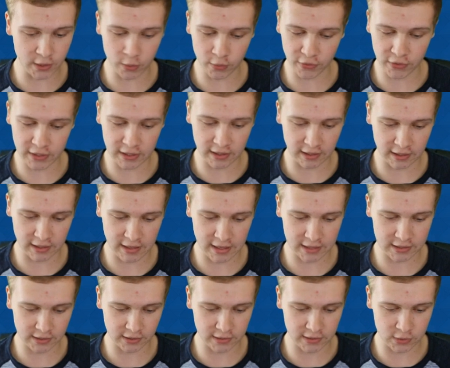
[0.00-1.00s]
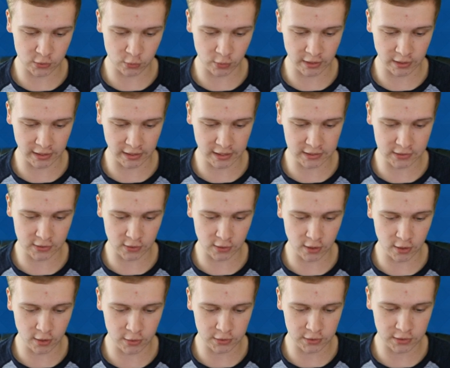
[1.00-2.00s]
don't think it connects on this one. It gets
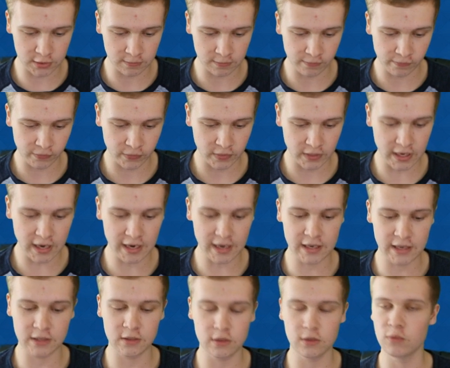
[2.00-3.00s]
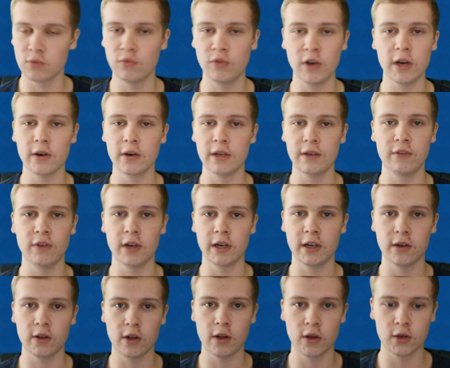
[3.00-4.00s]
close yeah, it very,
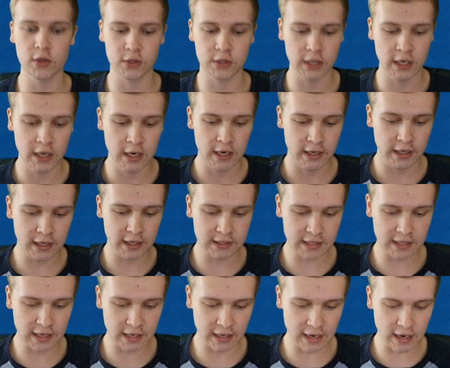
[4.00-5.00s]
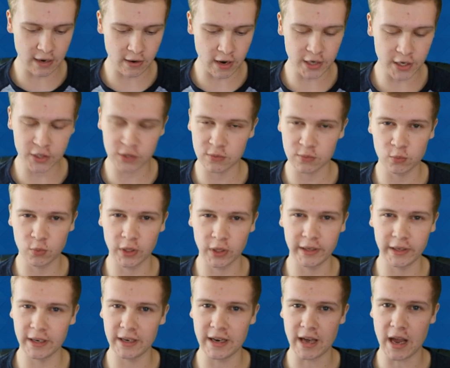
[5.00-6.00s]
very close. Gets taken out. I just
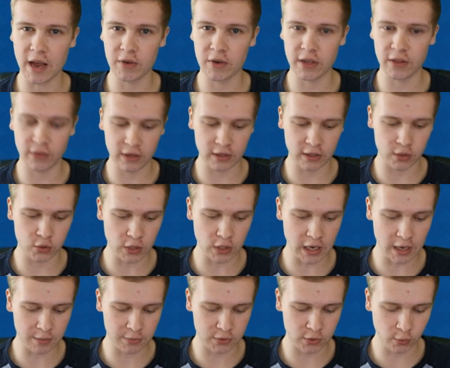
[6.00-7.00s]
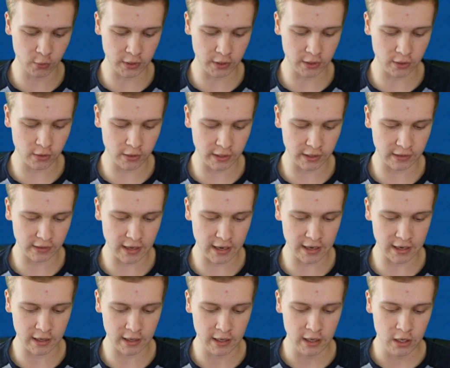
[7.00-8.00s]
really didn't have anything to drop, so we're going to go like
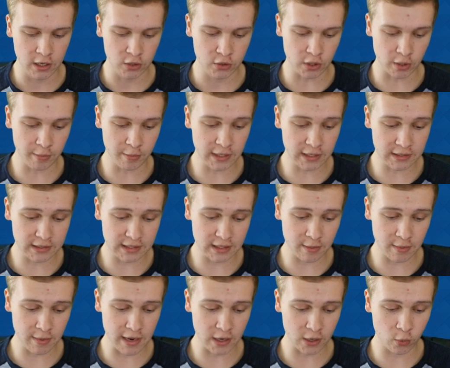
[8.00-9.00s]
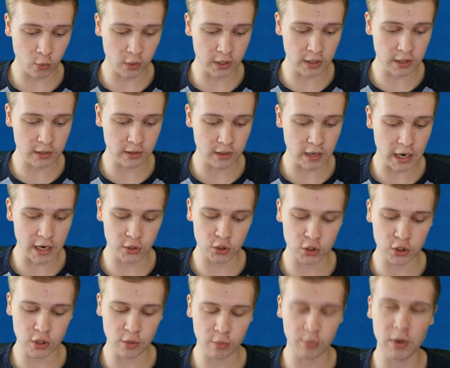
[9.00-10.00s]
that. Drop minions in the back. We're going to, I
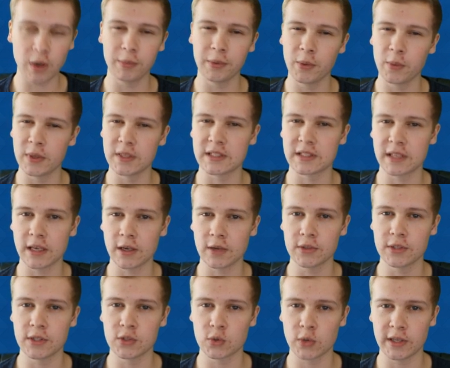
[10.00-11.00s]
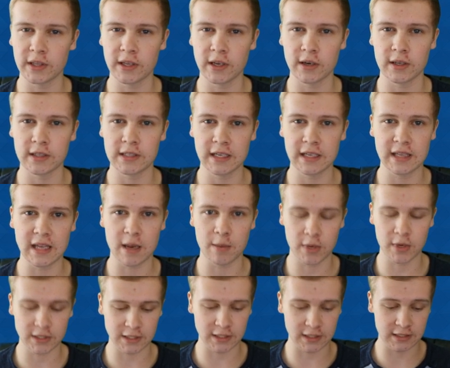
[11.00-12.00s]
should have probably went skeletons right there to take that
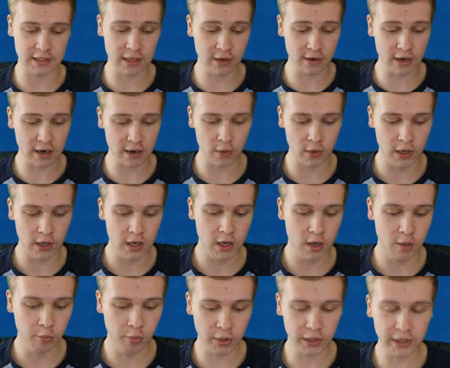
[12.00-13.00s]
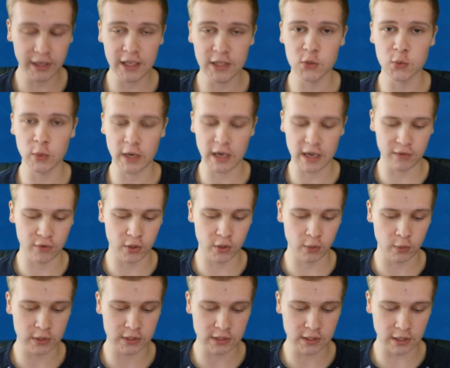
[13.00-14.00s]
musketeer out, but it's whatever.
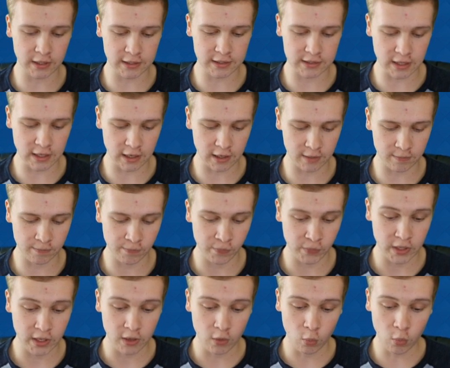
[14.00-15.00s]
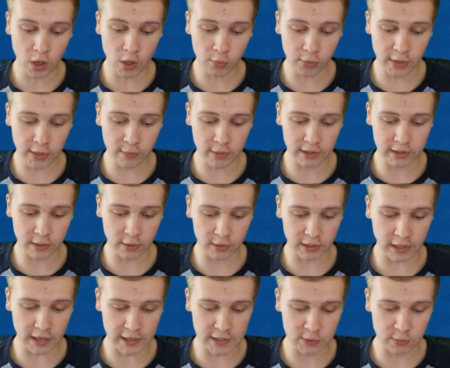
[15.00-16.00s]
What's done is done. Well played right there
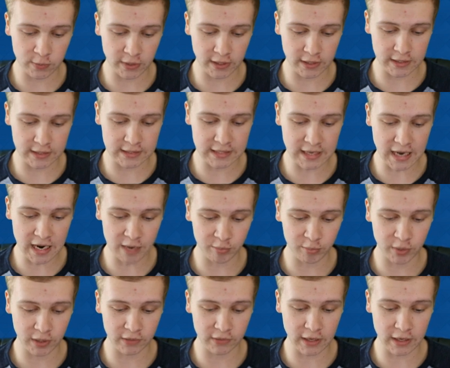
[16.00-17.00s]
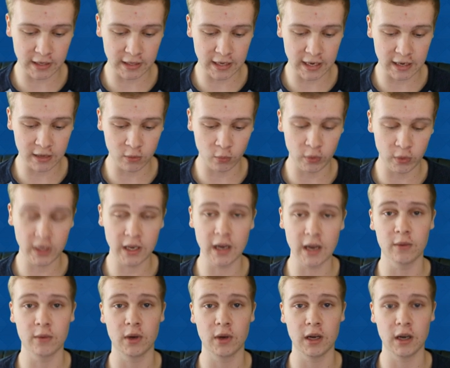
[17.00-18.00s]
with the Ice Spirit and Zap, but then again, we
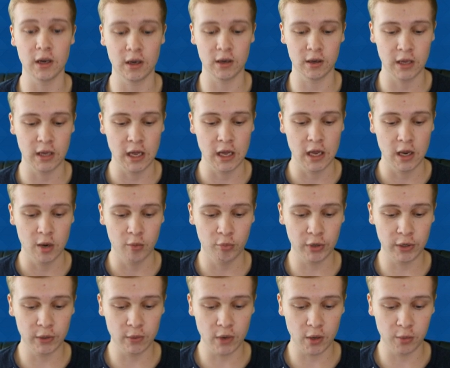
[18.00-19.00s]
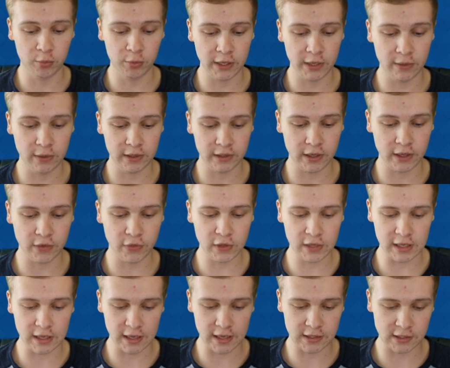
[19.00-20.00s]
got uh, pretty well played right there. I
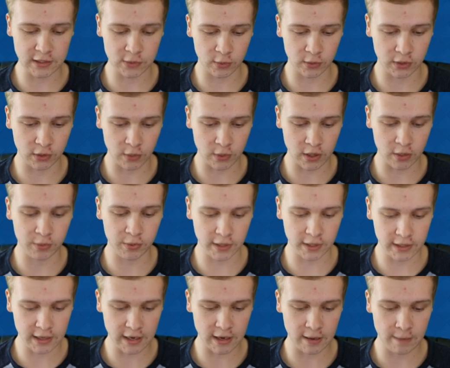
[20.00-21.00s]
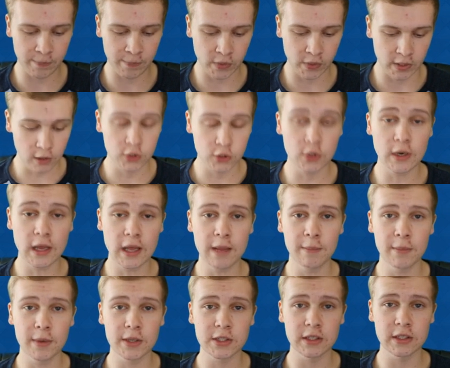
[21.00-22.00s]
think he hits us with the well played, yeah. So now
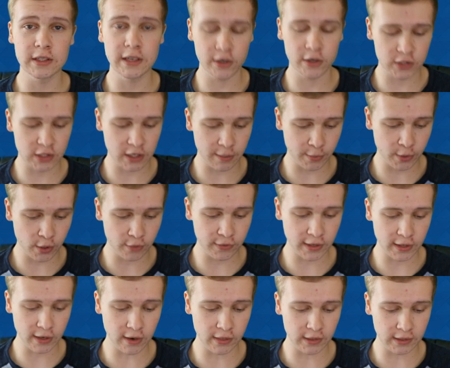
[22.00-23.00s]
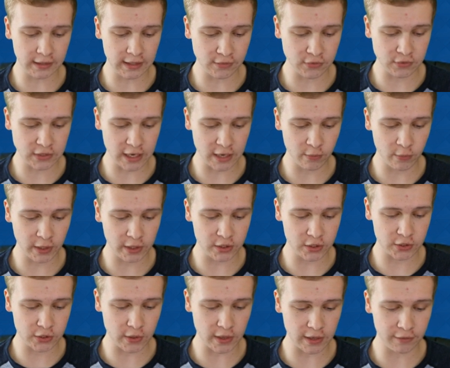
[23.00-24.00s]
that musketeer is coming over there on the left side, we can
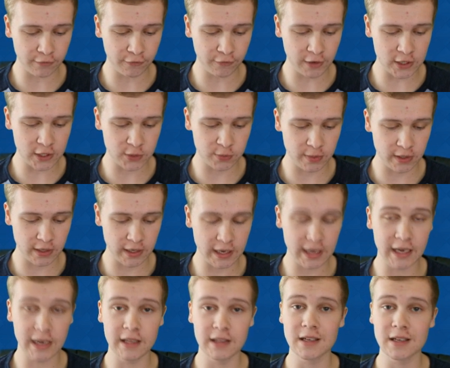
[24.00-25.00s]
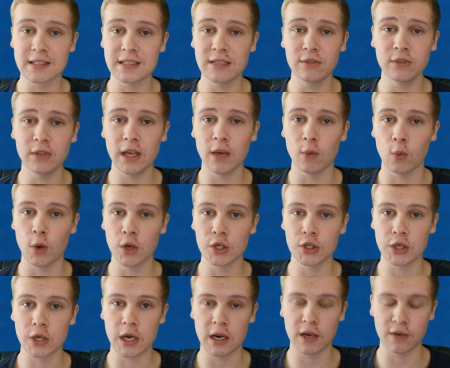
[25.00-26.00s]
just go ahead and Fire Spirit, and it doesn't even get one
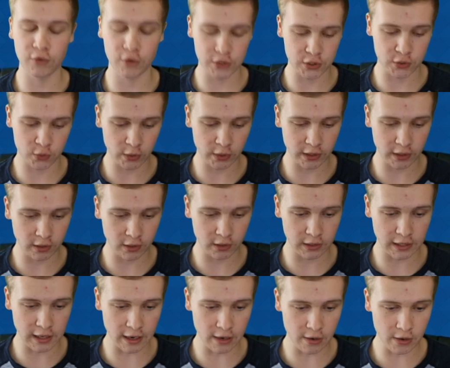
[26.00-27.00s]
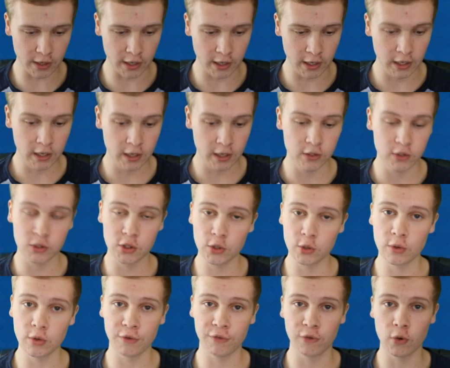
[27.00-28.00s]
shot off, which is really good counter
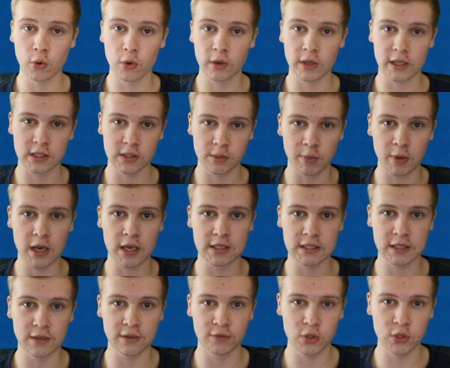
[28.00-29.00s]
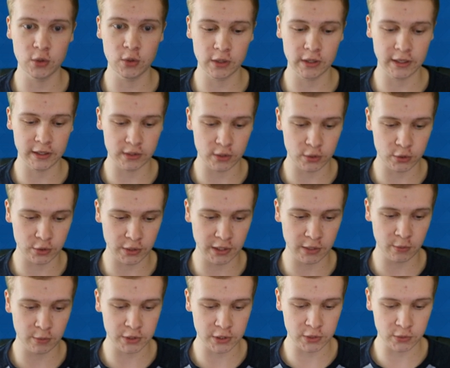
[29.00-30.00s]
two to four. That's a positive two elixir
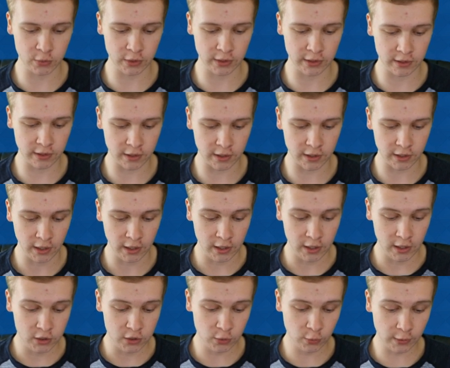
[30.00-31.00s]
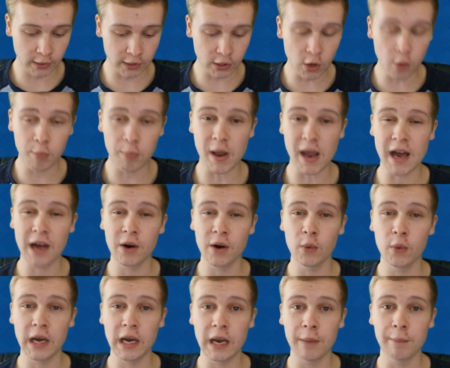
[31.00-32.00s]
trade, which is really good. So we're gonna go
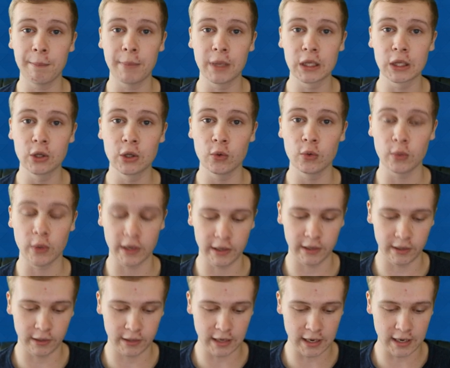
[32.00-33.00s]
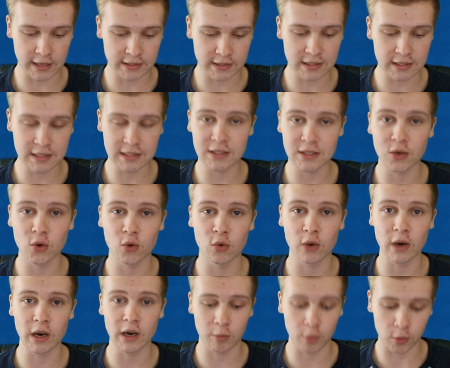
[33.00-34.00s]
Battle Ram Balloon right here, guys. This is
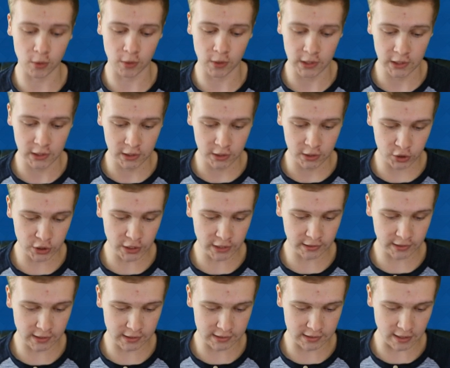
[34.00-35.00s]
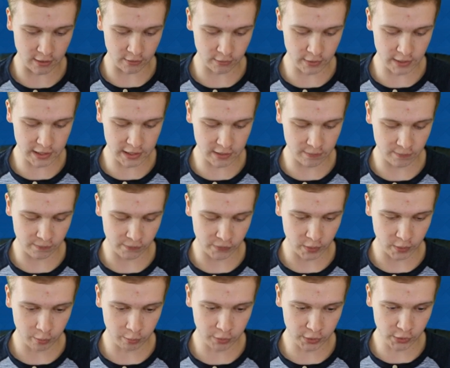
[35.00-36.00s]
incredible. Check this out, ready?
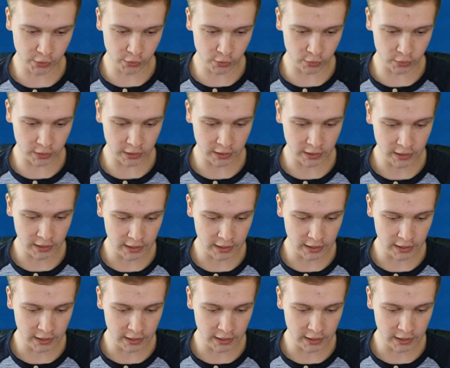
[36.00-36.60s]
Balloon.